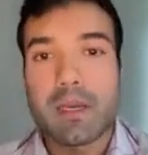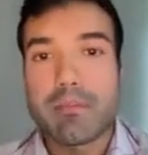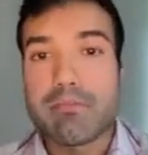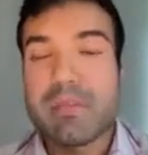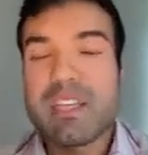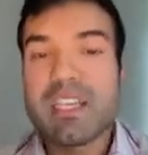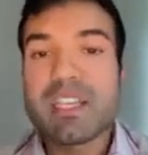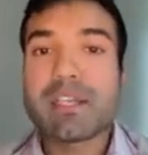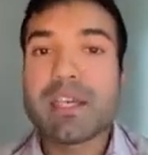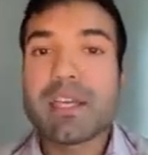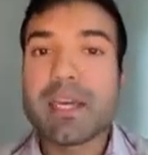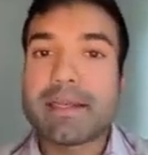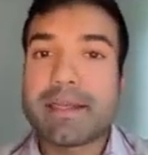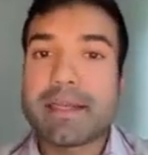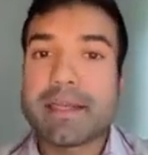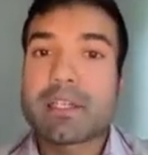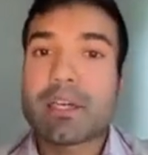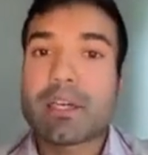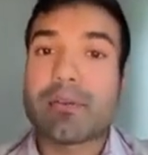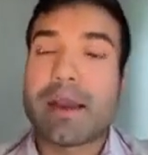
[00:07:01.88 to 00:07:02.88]
mediate the
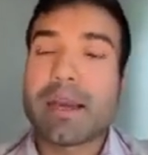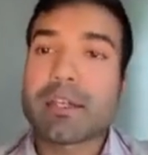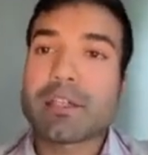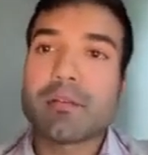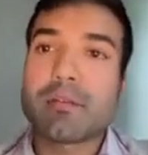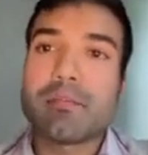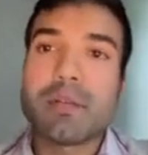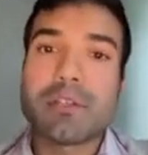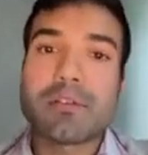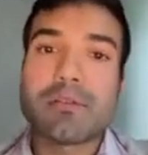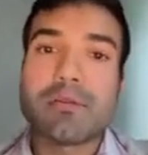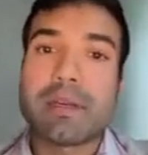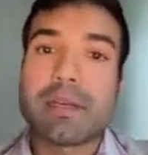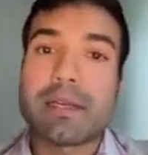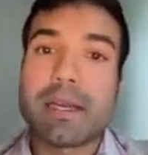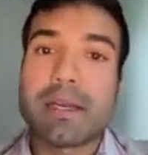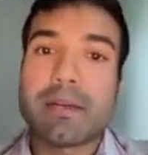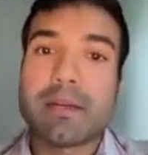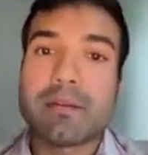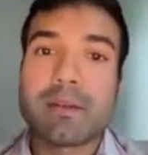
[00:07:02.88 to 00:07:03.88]
interaction between
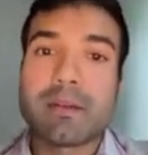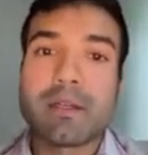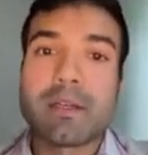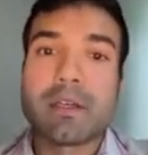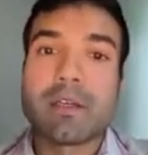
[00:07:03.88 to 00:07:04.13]
them,